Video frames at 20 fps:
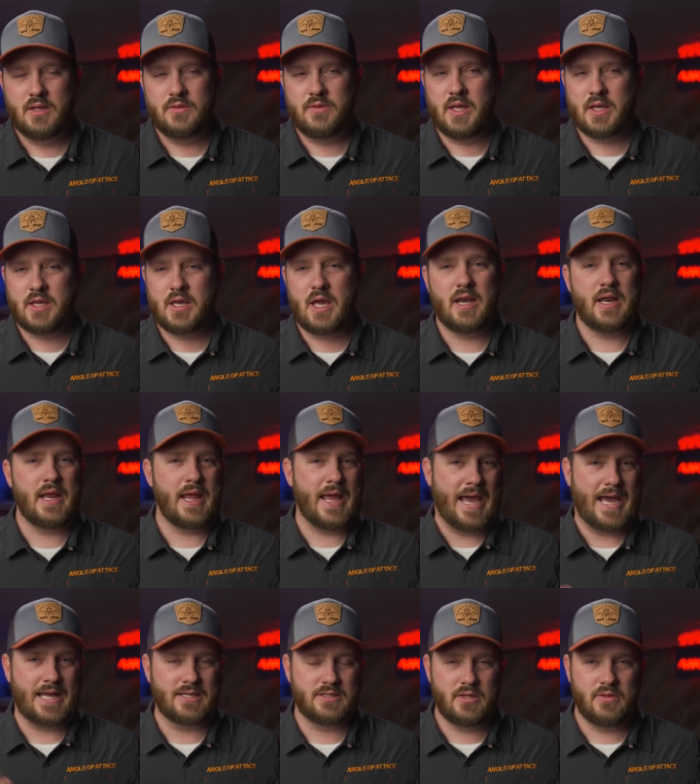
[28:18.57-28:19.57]
that kind of
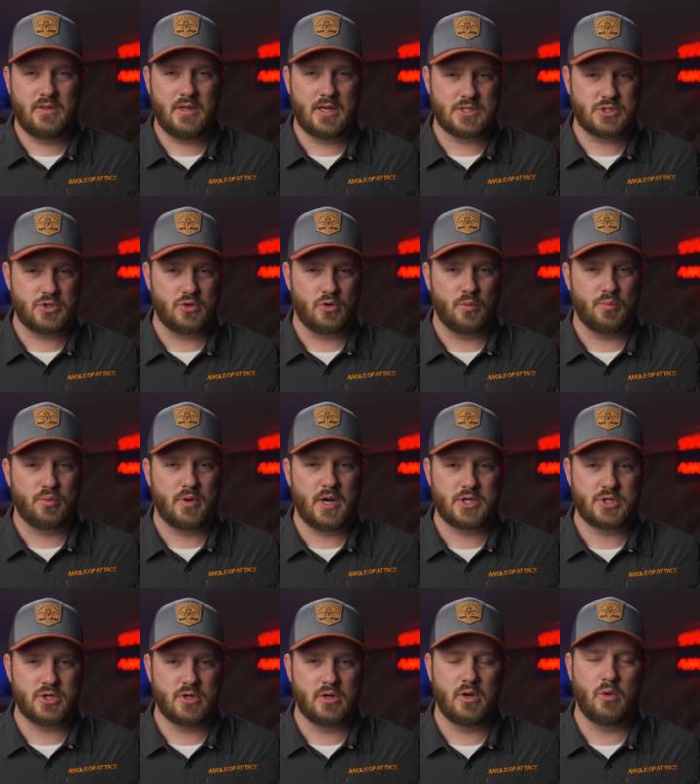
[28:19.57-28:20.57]
add to the external
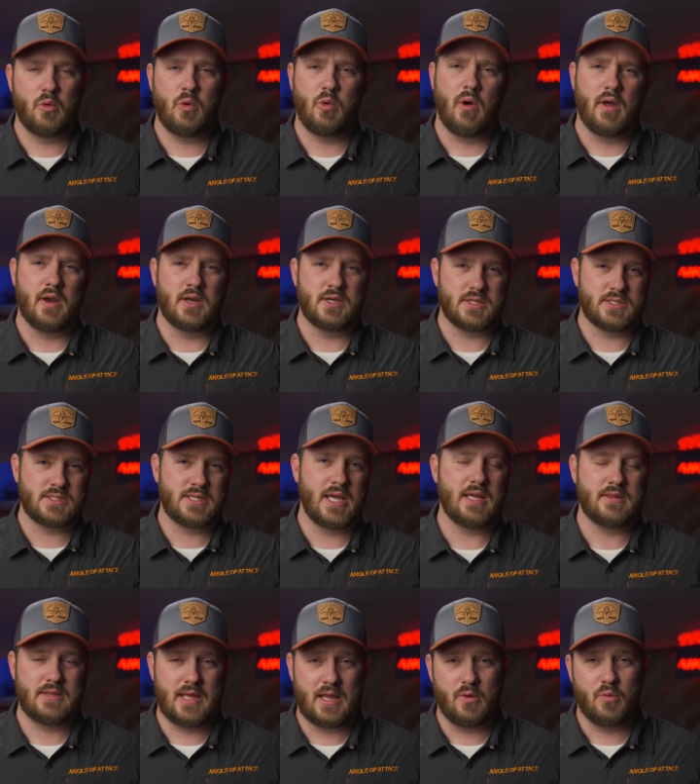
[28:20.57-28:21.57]
pressure, and we want to just
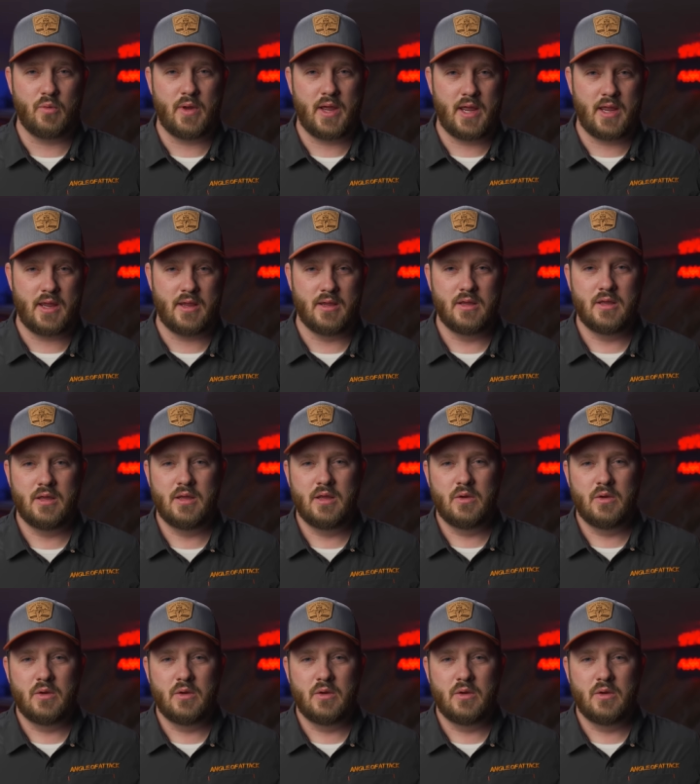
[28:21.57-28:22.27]
take that away.